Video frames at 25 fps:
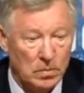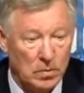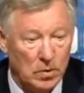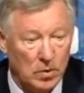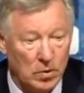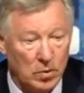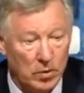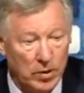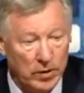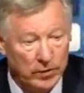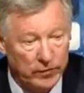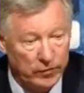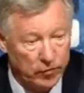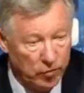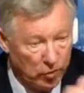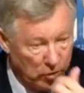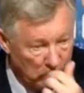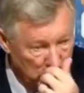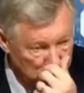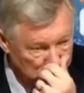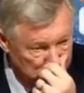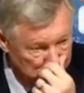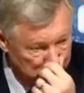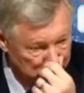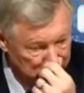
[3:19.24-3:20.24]
our away
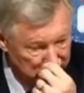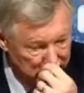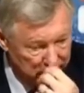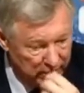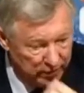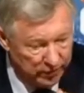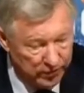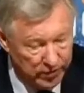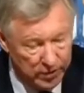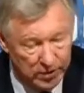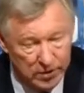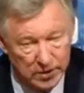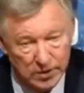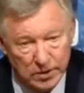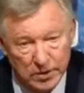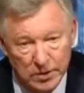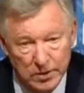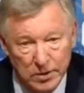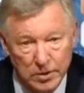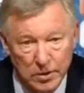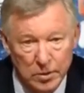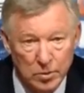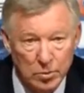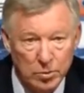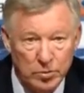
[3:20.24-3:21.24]
form has been terrific.
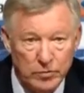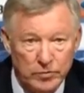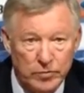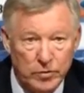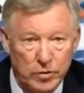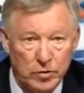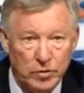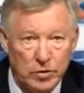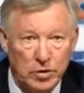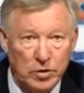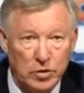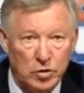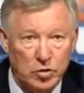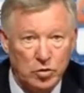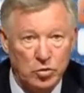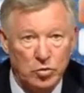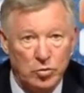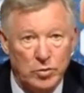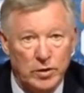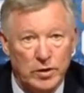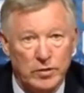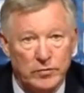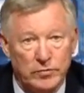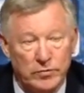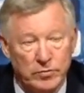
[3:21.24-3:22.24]
We found a good
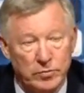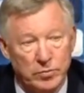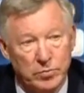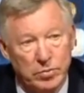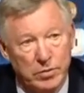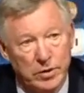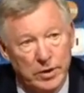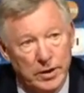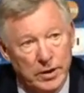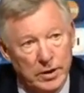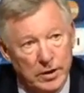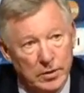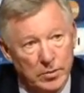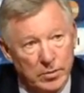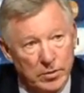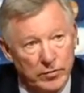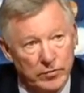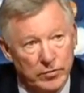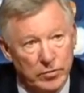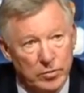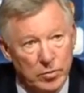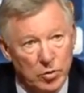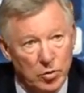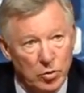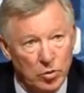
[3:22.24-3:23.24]
way of playing away
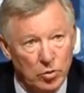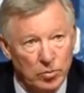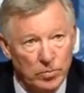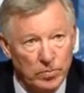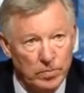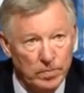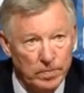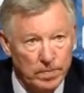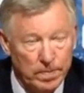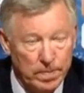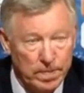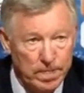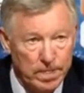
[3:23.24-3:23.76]
from home.